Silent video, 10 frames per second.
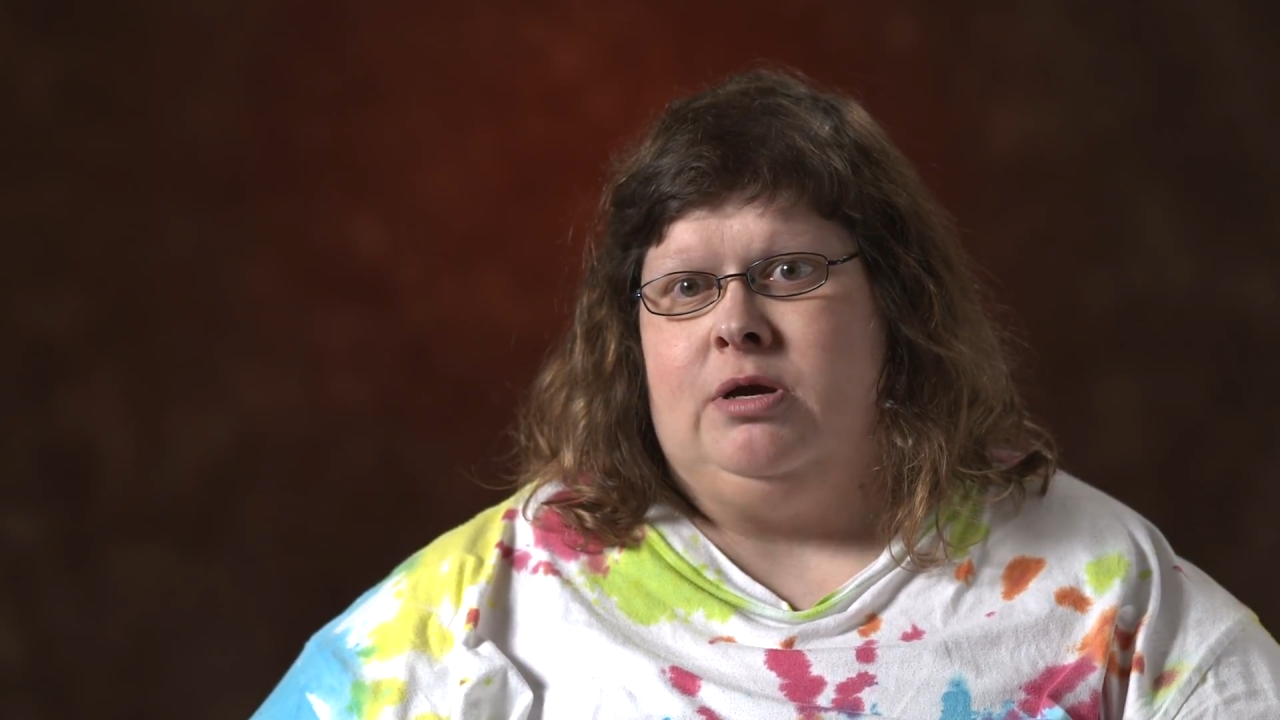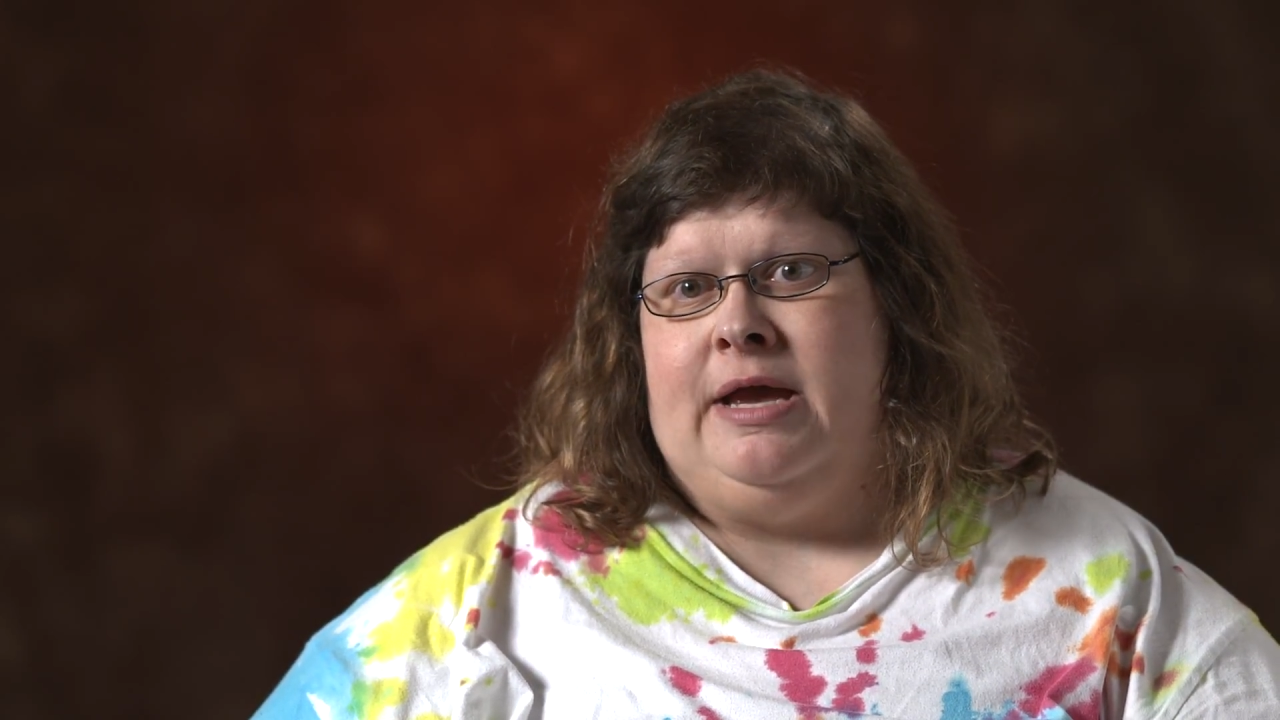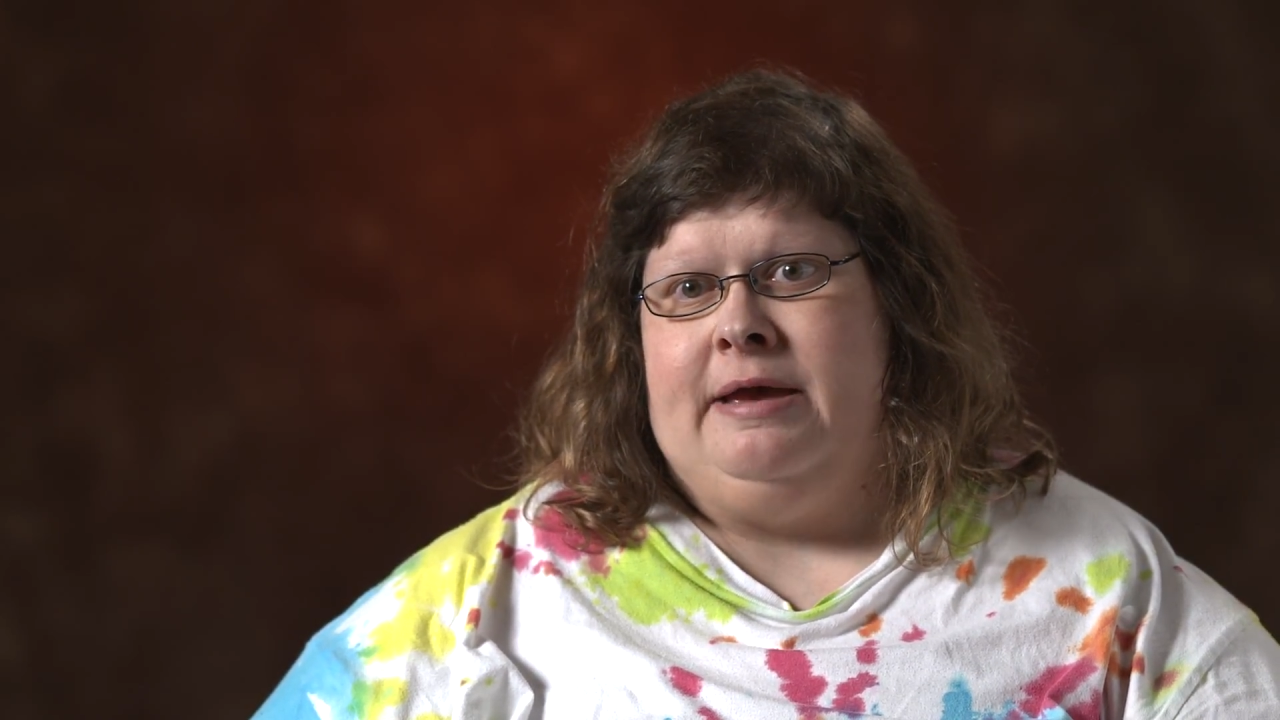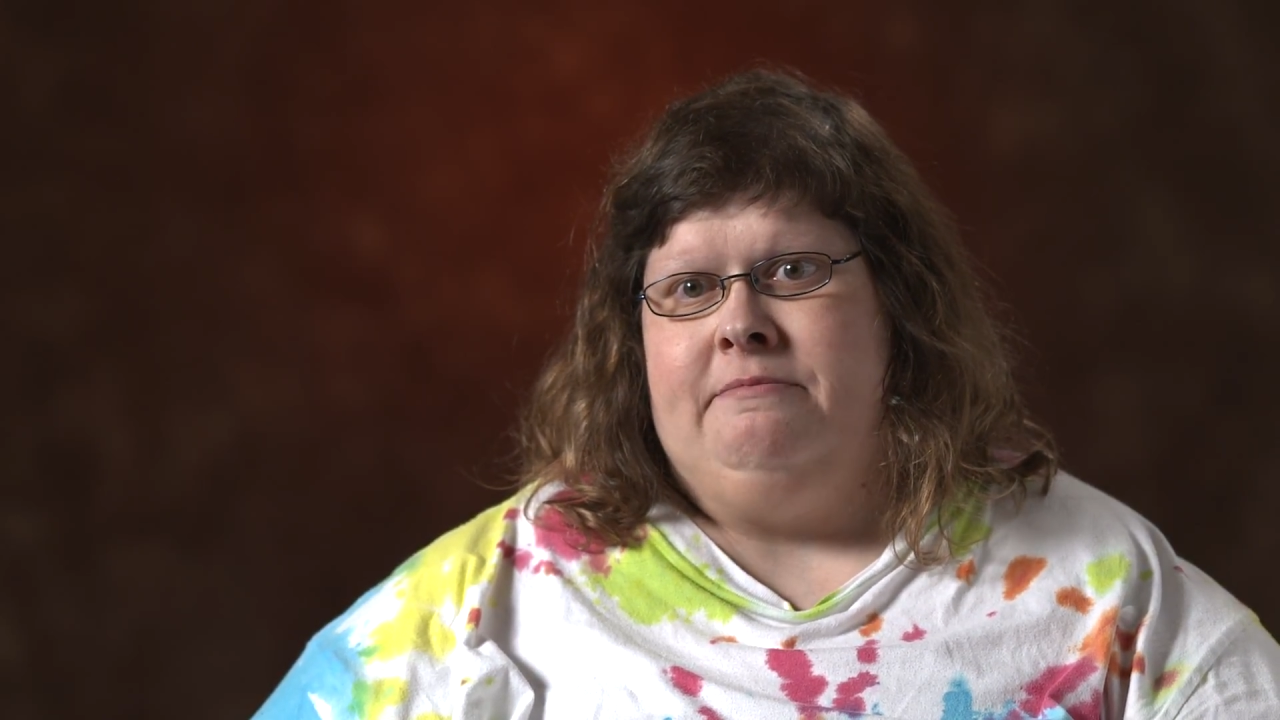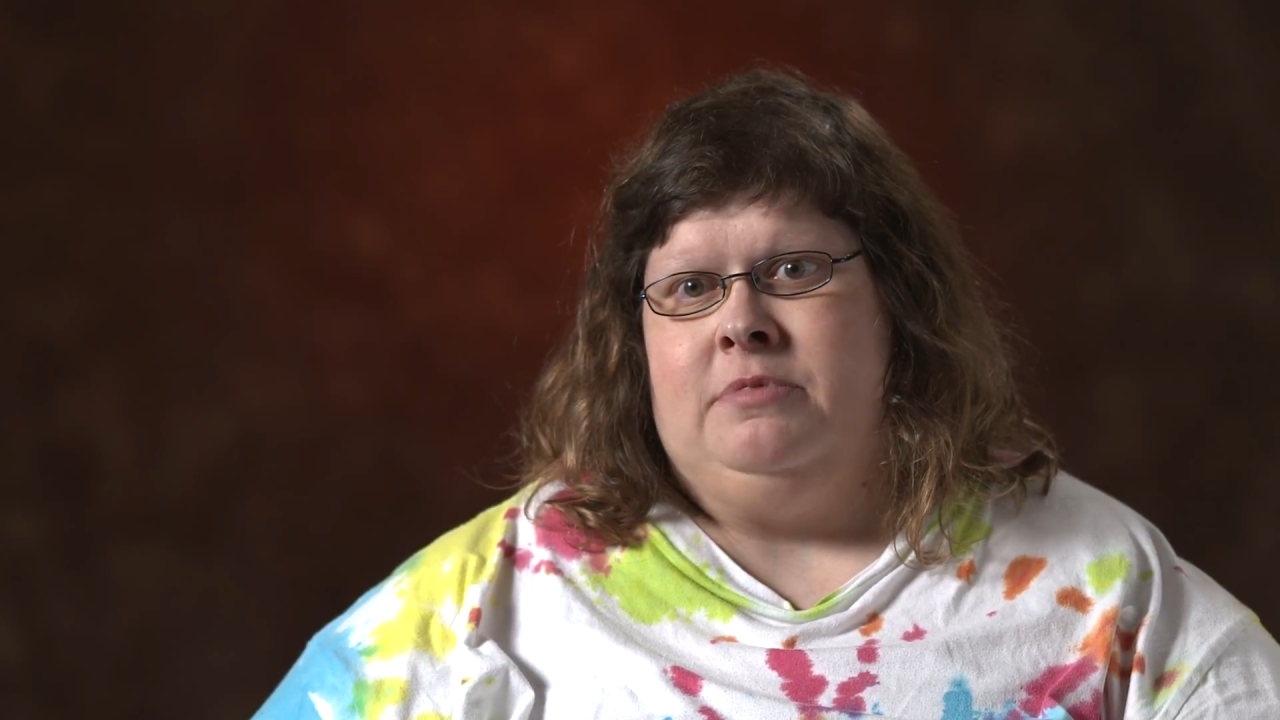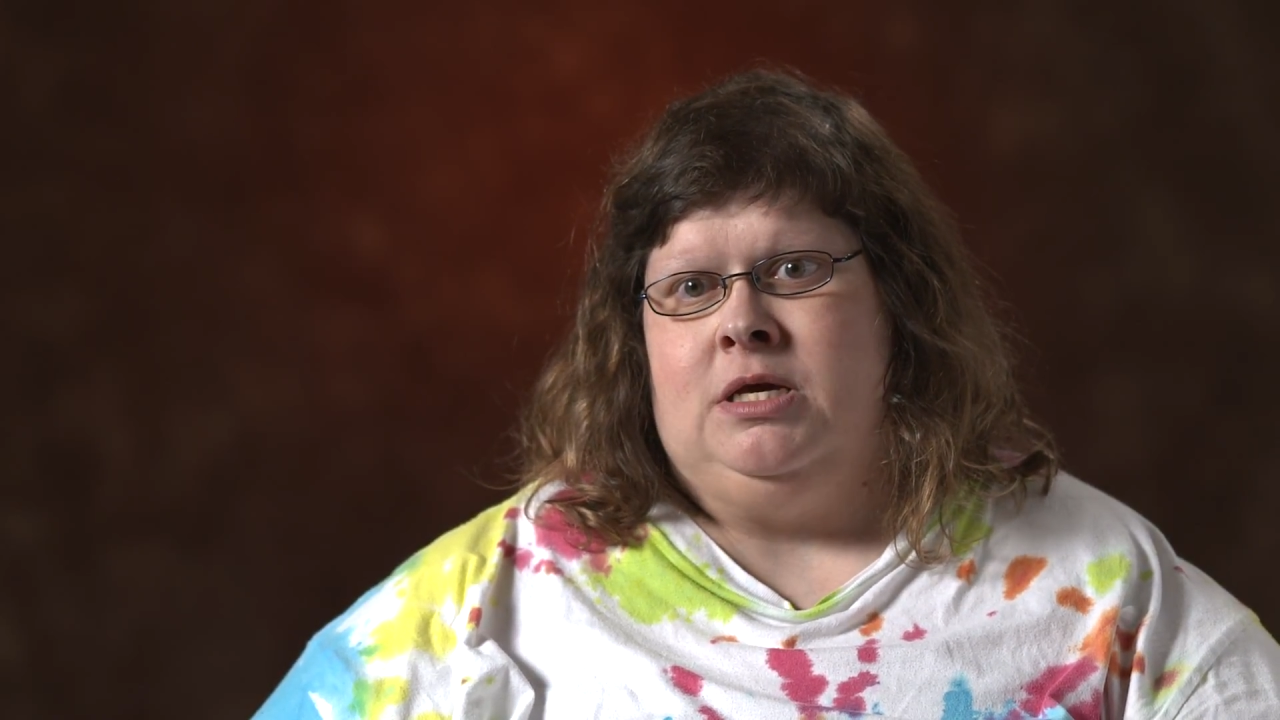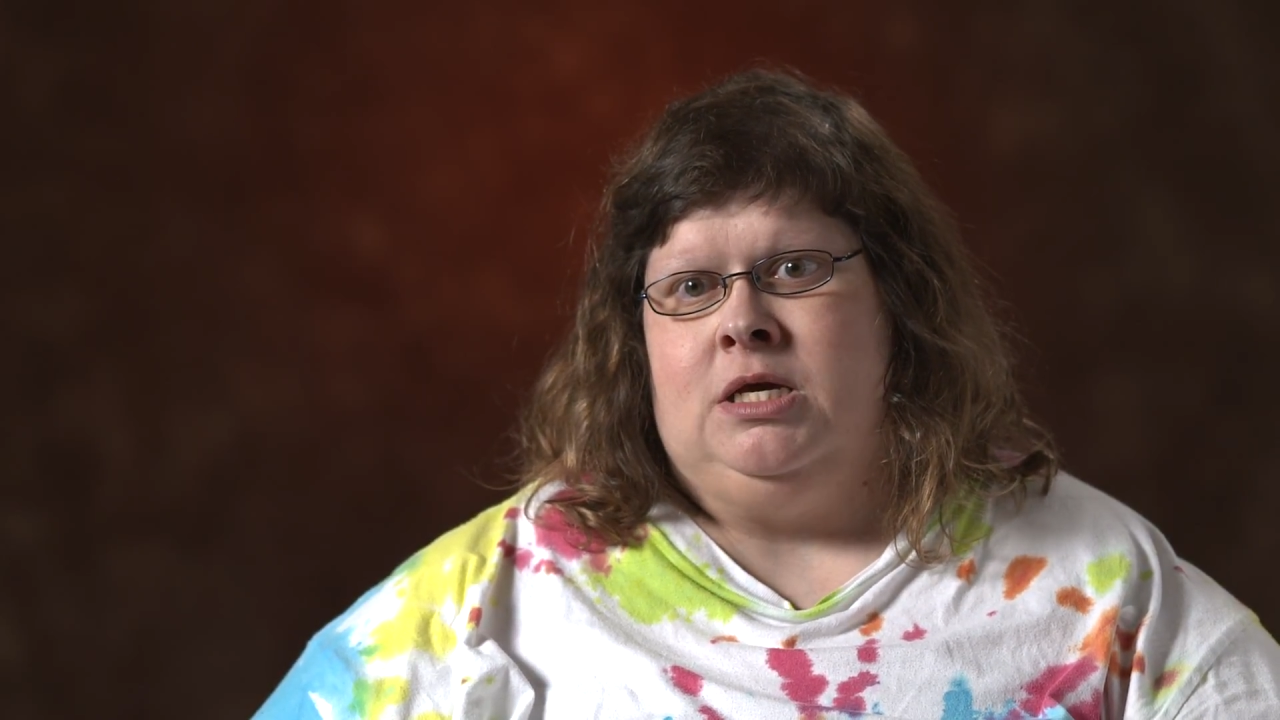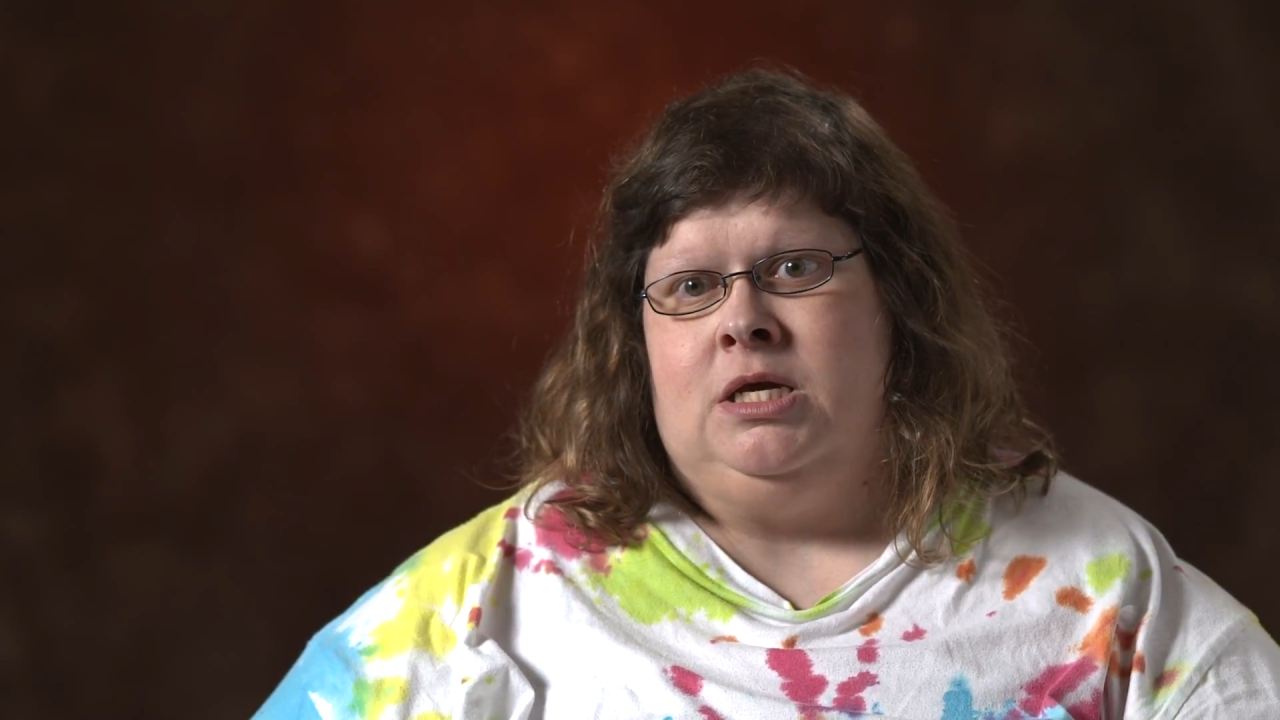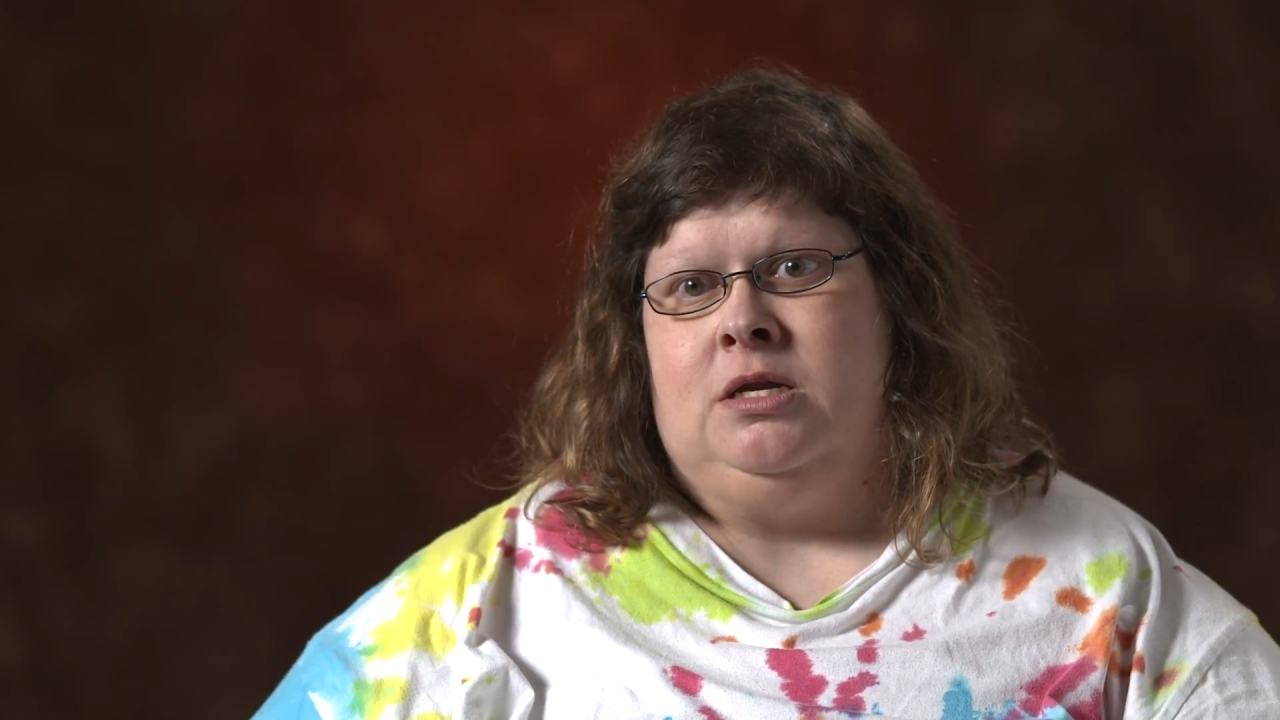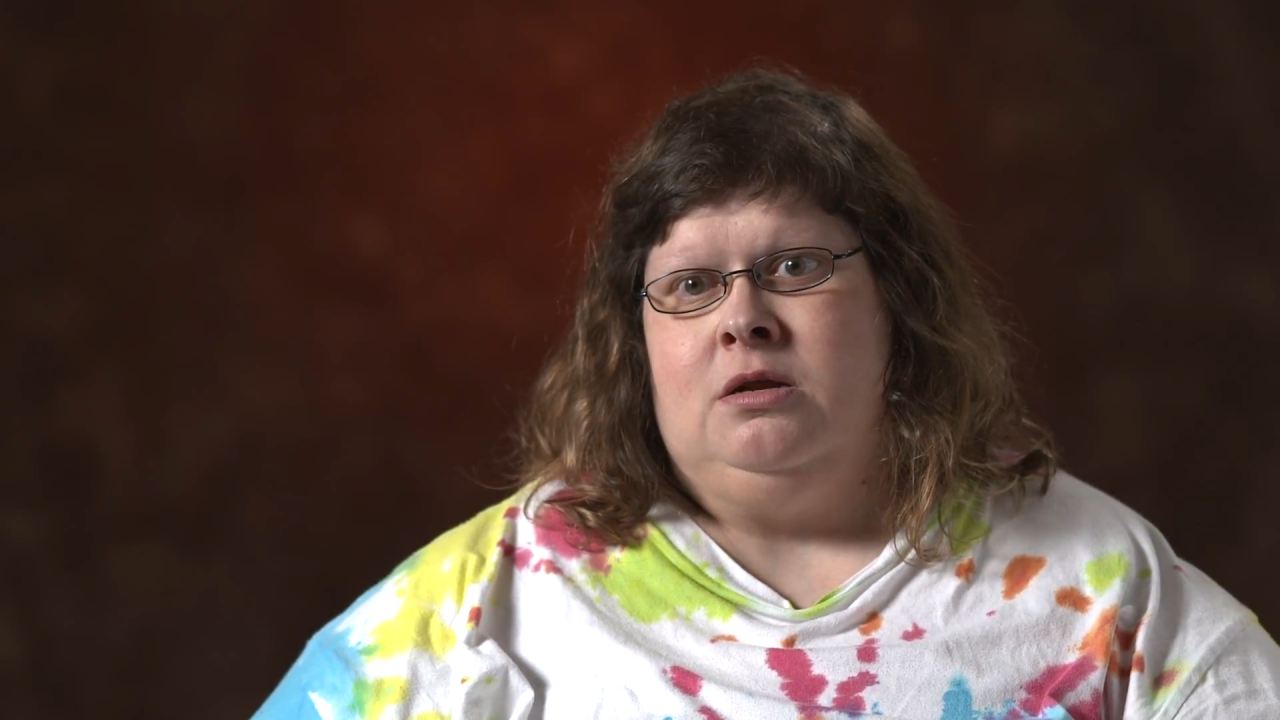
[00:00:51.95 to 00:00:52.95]
at
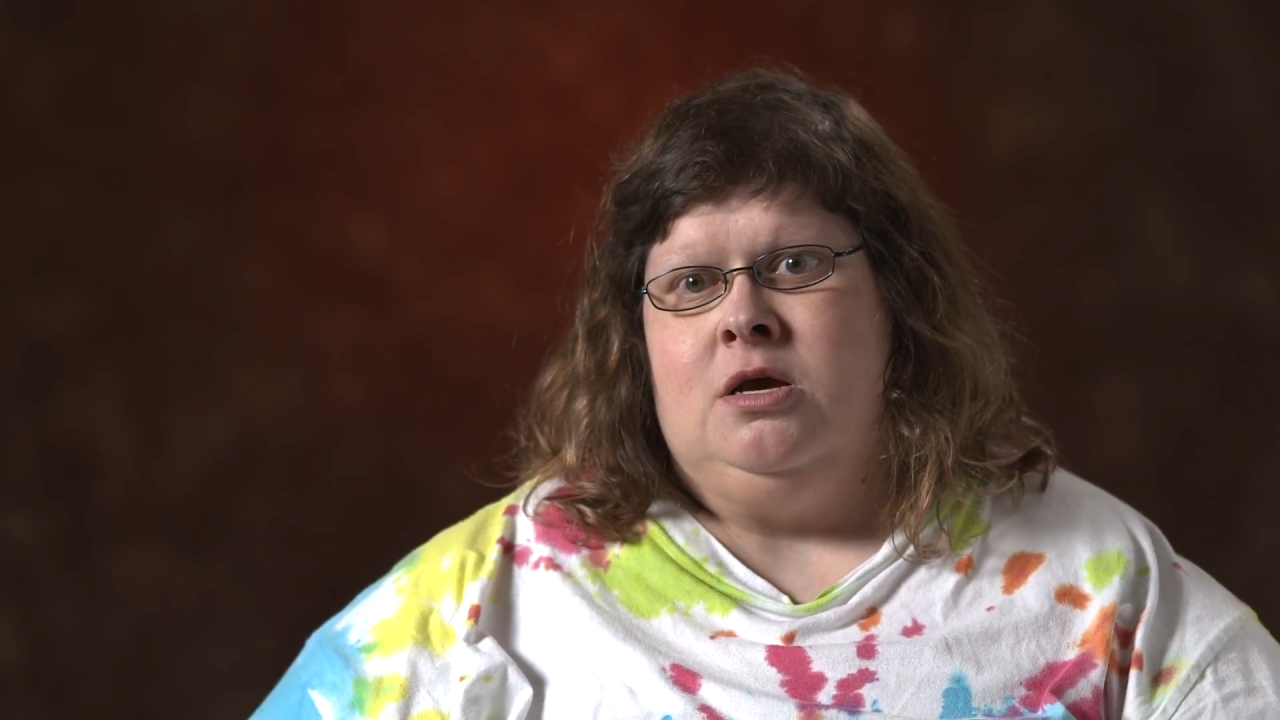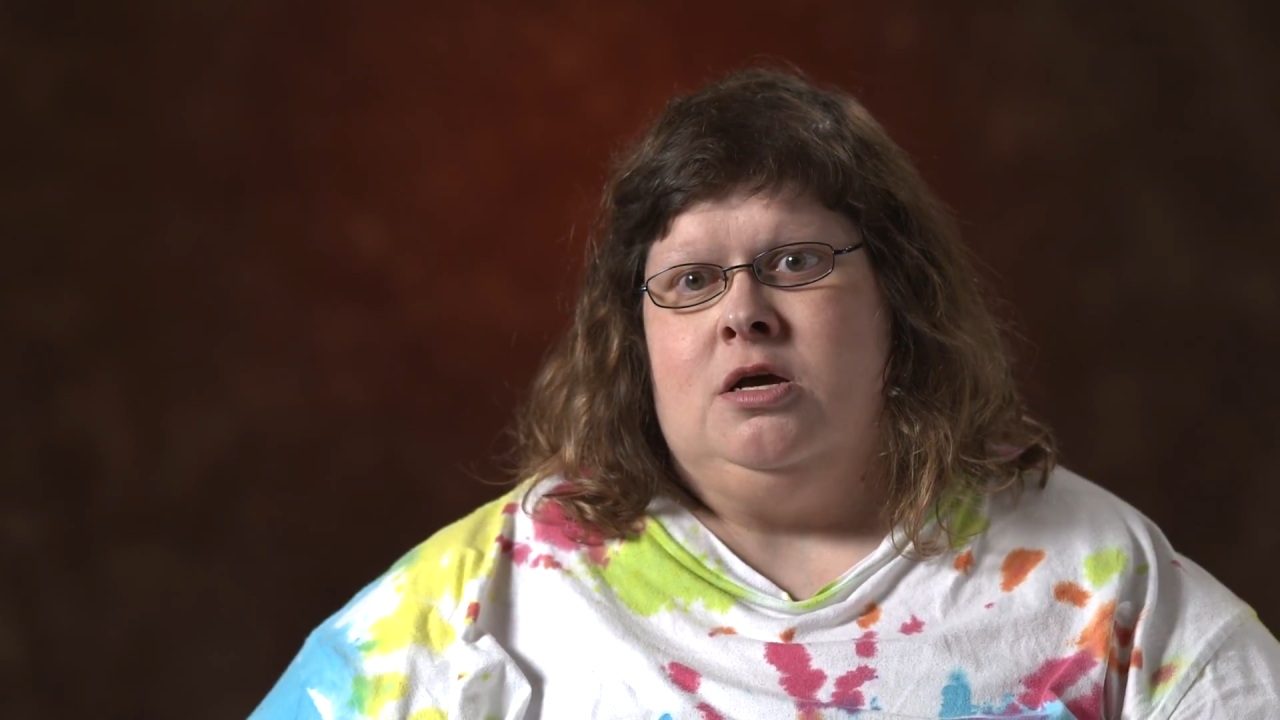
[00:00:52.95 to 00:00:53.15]
me and